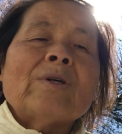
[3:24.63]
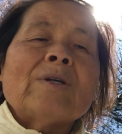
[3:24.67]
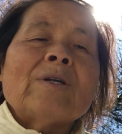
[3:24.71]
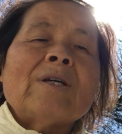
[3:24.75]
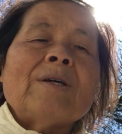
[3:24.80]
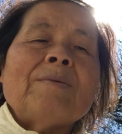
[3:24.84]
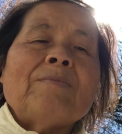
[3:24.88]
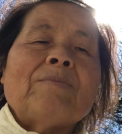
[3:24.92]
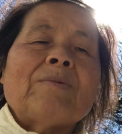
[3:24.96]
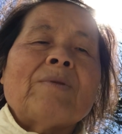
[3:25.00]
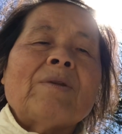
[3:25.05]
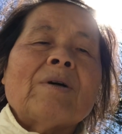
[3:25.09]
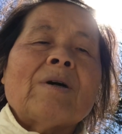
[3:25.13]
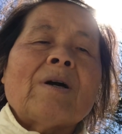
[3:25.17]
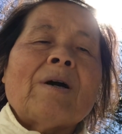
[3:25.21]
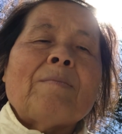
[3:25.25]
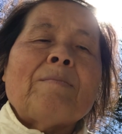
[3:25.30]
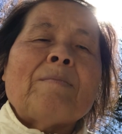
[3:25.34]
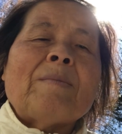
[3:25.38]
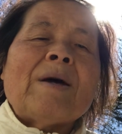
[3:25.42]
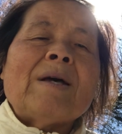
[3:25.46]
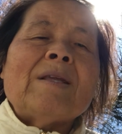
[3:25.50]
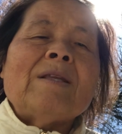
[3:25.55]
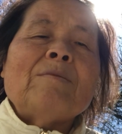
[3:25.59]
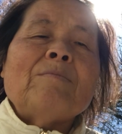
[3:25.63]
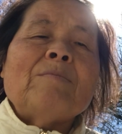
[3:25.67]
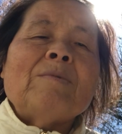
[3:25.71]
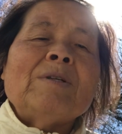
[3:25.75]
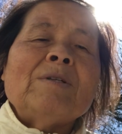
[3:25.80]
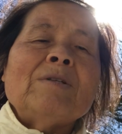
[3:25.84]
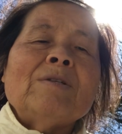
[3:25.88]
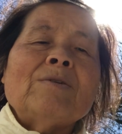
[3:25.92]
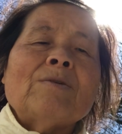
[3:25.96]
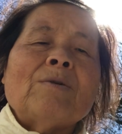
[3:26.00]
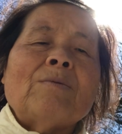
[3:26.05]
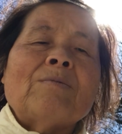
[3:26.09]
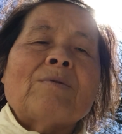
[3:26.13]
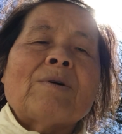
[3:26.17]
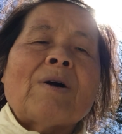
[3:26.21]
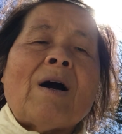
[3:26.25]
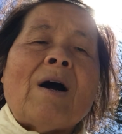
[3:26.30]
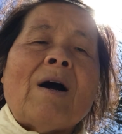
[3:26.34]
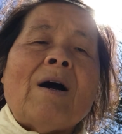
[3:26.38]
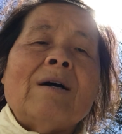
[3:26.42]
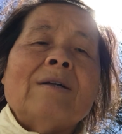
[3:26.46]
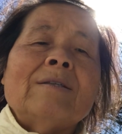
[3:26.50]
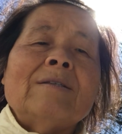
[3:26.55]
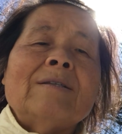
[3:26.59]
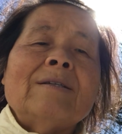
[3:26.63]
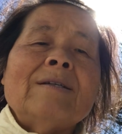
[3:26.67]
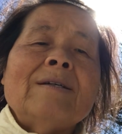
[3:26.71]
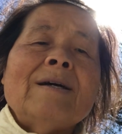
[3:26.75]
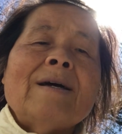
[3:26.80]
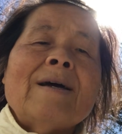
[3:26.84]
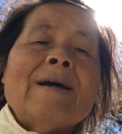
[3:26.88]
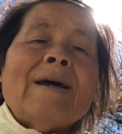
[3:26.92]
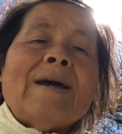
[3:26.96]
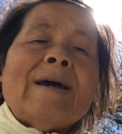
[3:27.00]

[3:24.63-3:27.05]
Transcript: keep the commandments of God